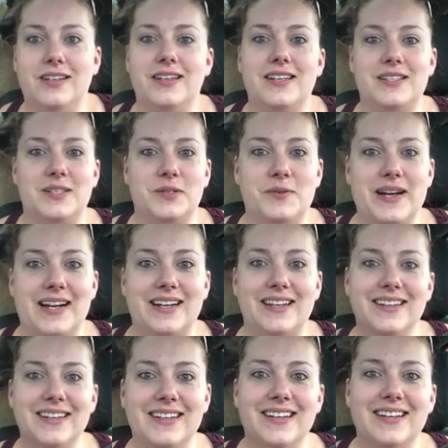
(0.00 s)
He's a little weird.
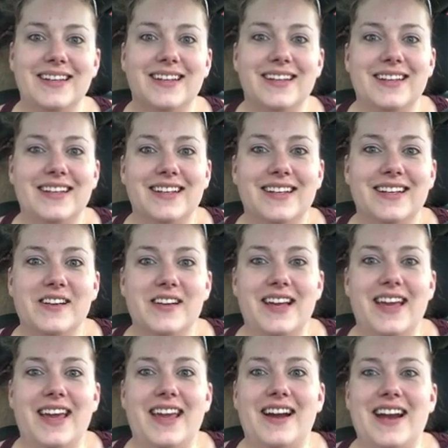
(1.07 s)

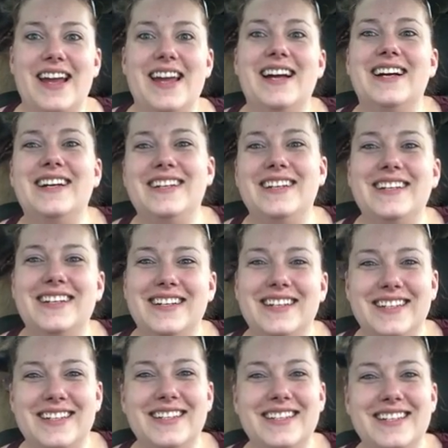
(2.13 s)
Hey, Carrie.
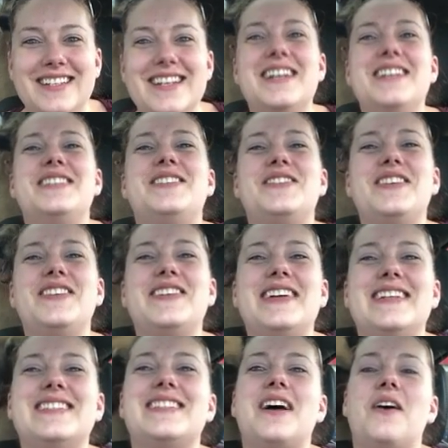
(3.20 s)
So
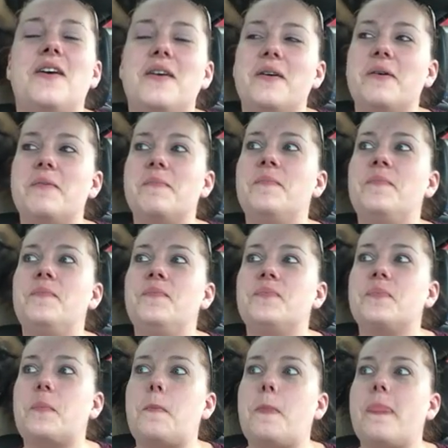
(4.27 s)
anyways,
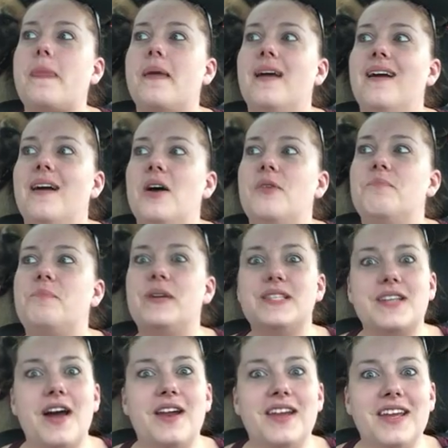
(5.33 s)
but it's
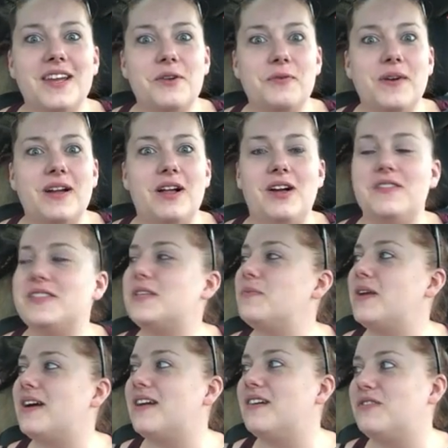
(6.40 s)
kind of getting real. All of a sudden we
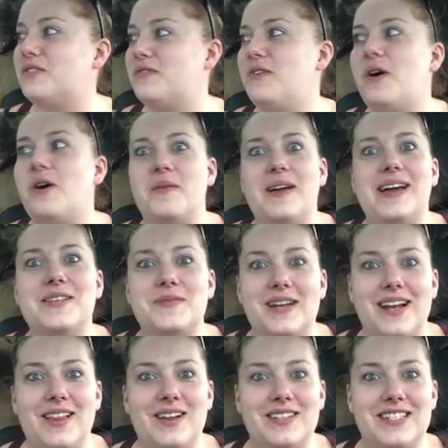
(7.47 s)
got off the phone and my husband and
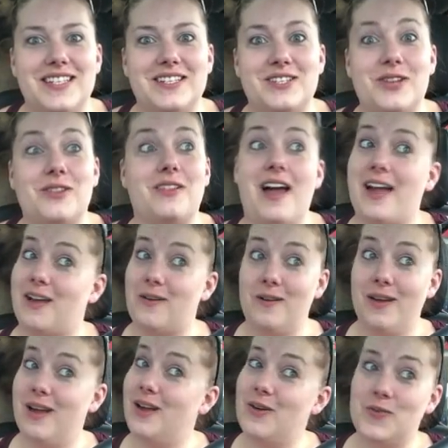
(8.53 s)
I looked at each other like,
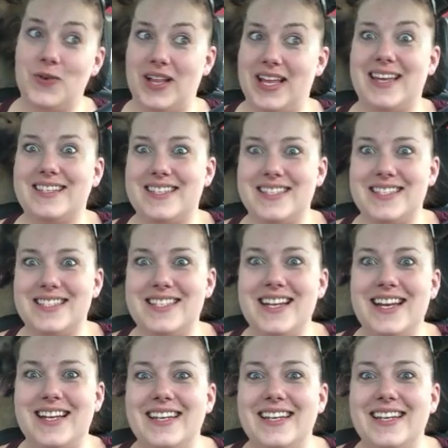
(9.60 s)
well, I guess this is it.